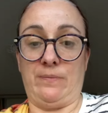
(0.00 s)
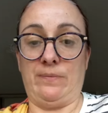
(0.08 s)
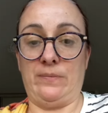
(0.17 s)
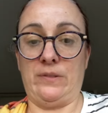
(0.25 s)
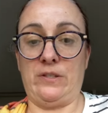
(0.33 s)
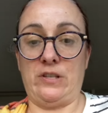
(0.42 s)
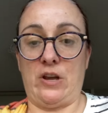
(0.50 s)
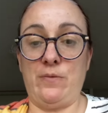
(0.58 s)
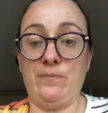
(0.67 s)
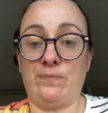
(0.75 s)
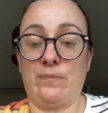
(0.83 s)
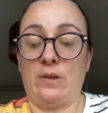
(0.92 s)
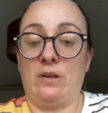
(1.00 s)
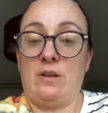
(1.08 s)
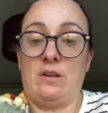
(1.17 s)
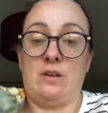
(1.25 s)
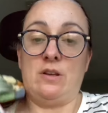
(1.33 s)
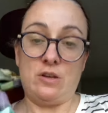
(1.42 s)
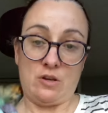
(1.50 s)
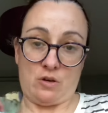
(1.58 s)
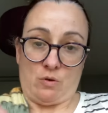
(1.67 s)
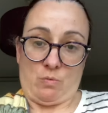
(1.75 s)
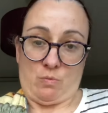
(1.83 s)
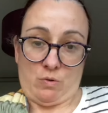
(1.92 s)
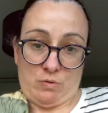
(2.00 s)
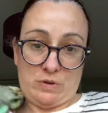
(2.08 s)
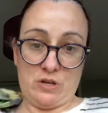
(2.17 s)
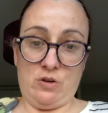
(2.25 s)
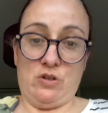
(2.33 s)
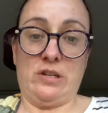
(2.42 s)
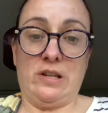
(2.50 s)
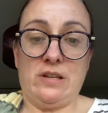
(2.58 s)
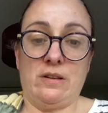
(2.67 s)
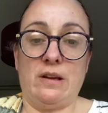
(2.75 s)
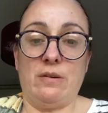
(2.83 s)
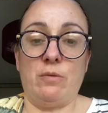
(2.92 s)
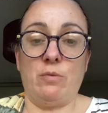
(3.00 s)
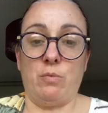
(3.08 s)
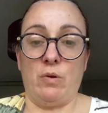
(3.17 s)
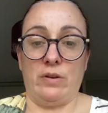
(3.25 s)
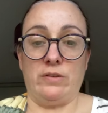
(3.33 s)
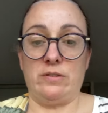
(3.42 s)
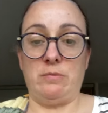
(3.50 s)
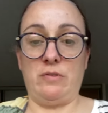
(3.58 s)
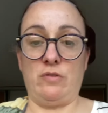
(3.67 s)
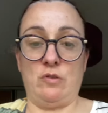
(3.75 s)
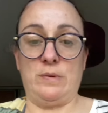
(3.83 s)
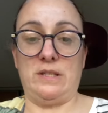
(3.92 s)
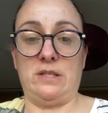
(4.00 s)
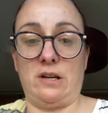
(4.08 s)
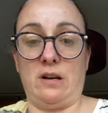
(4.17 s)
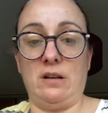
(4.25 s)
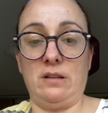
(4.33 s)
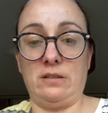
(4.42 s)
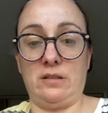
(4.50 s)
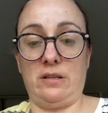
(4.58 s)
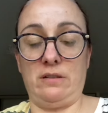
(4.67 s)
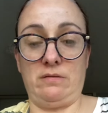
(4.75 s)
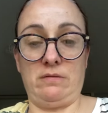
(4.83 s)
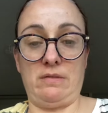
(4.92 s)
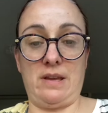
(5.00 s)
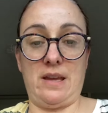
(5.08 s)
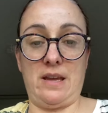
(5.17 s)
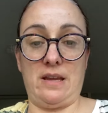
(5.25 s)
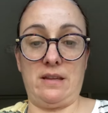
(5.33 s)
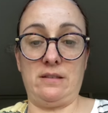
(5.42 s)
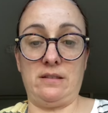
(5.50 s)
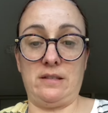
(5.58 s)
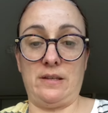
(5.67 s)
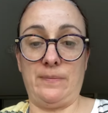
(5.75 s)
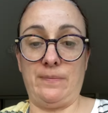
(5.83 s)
So what we usually want before we start is